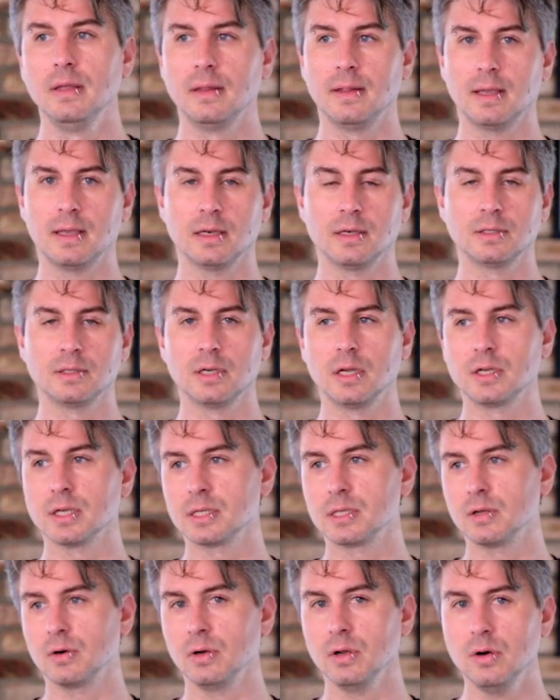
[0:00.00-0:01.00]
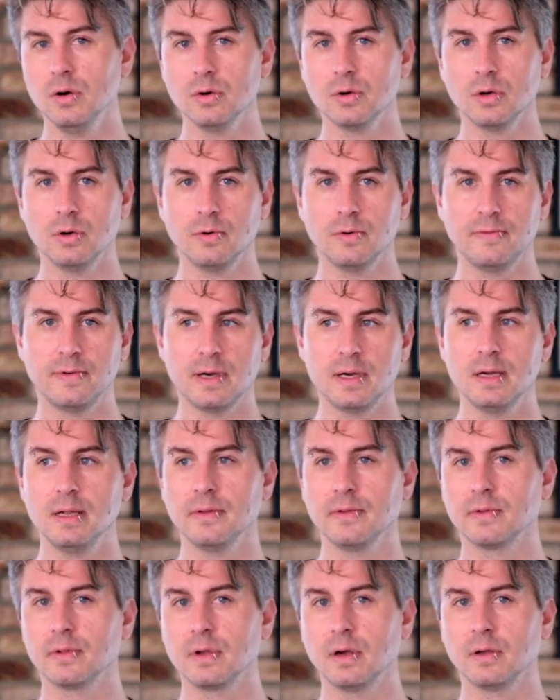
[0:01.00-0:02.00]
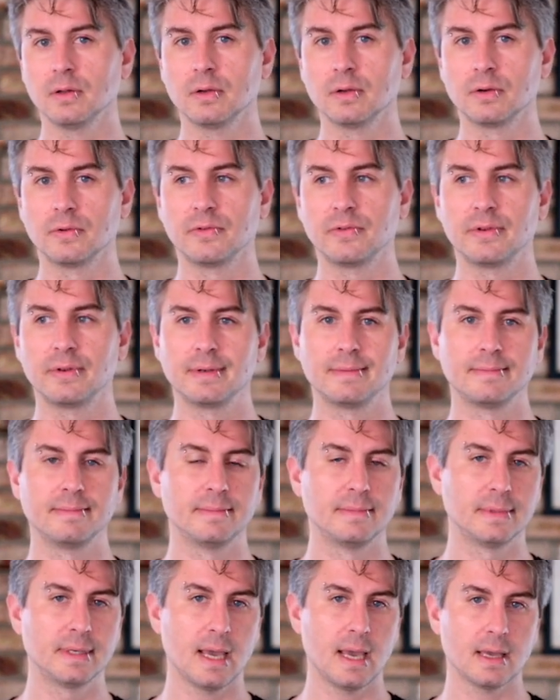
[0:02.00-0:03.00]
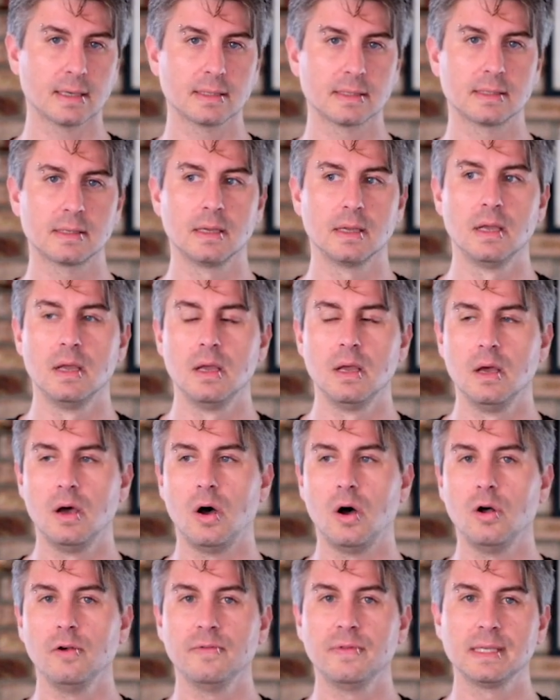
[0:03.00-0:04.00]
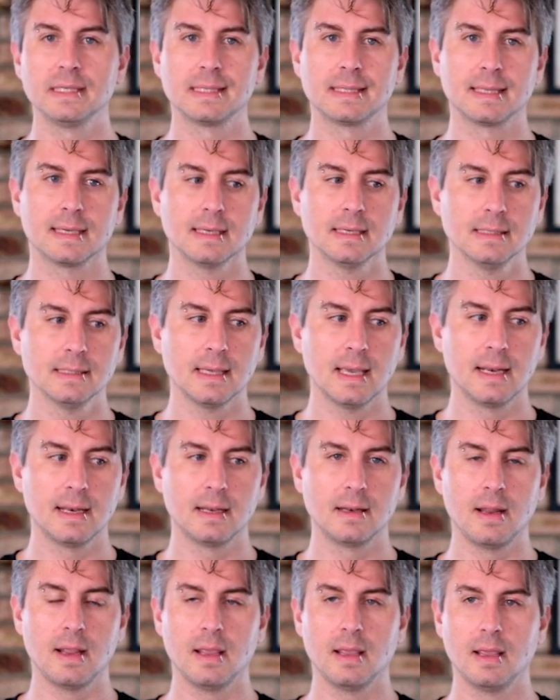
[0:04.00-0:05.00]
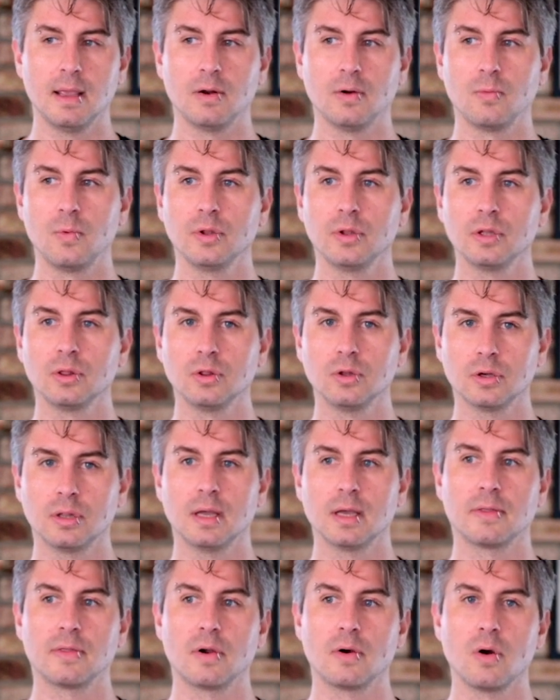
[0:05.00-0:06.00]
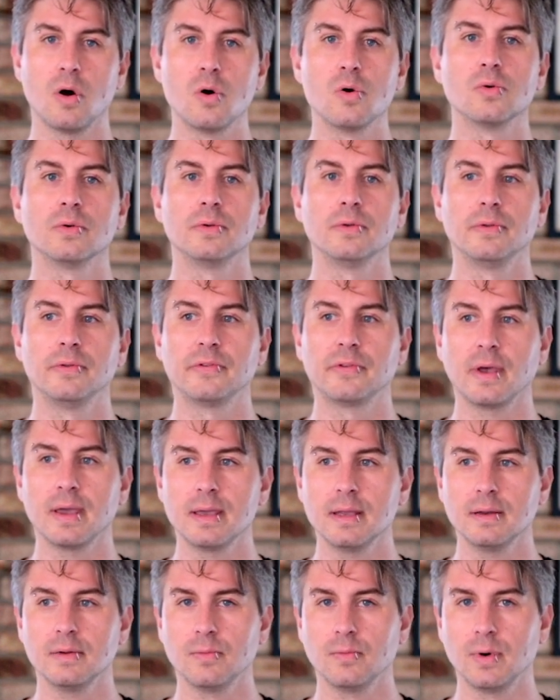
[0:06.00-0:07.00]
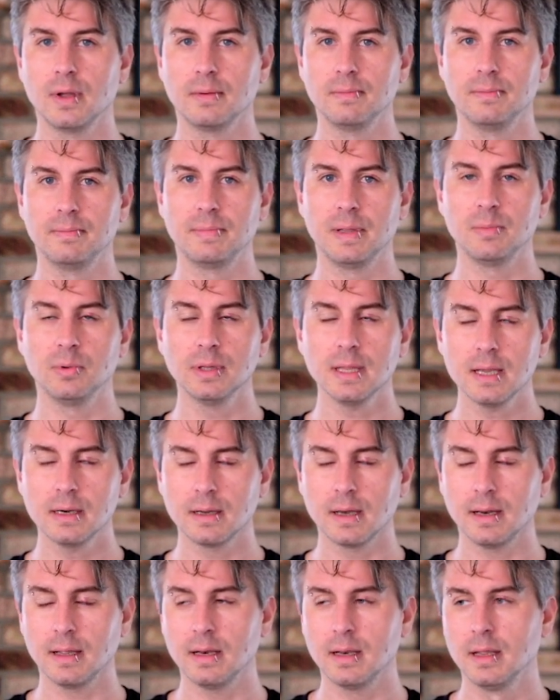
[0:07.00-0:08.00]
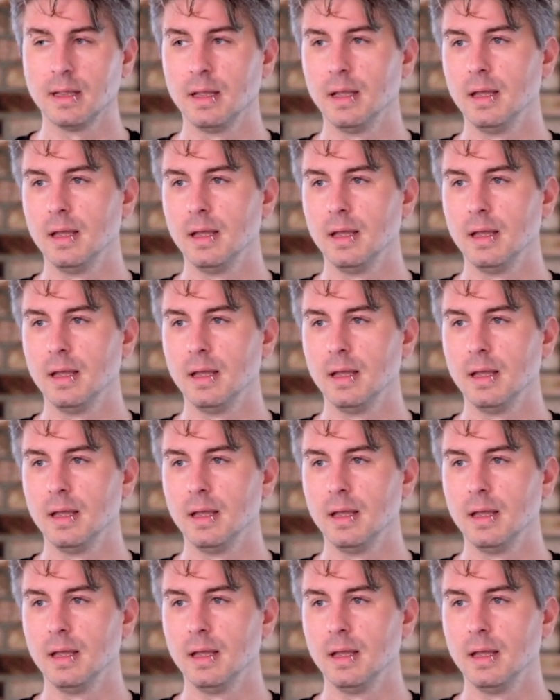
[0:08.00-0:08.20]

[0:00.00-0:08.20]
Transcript: They can adjust their logo, fonts, colors, text, all of these things, and it'll really look like their own site when people land on it.